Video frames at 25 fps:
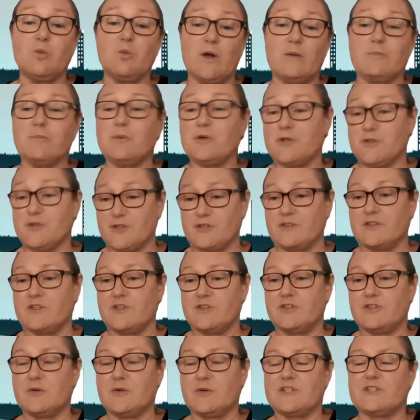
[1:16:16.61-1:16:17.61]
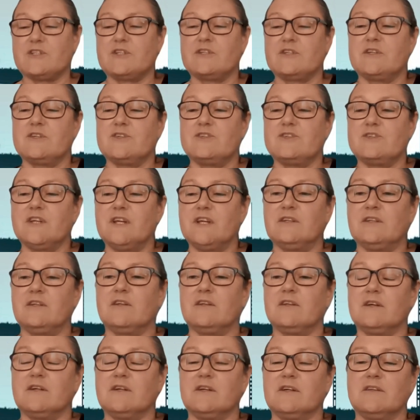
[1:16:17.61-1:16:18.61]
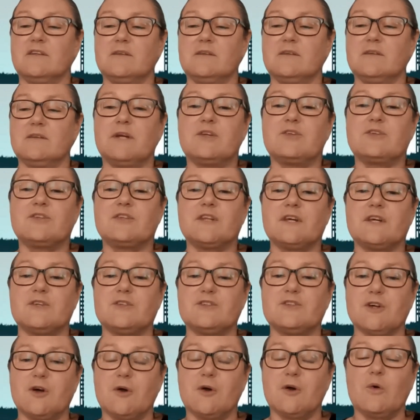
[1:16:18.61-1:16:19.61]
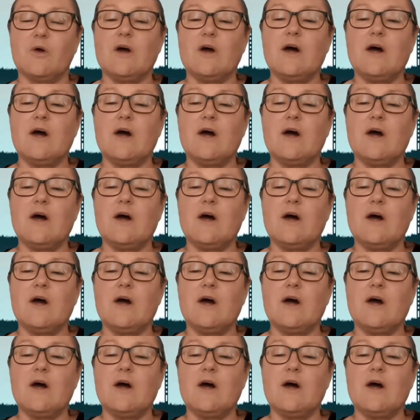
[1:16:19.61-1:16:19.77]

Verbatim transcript: And then one person, this question is in the the mix there.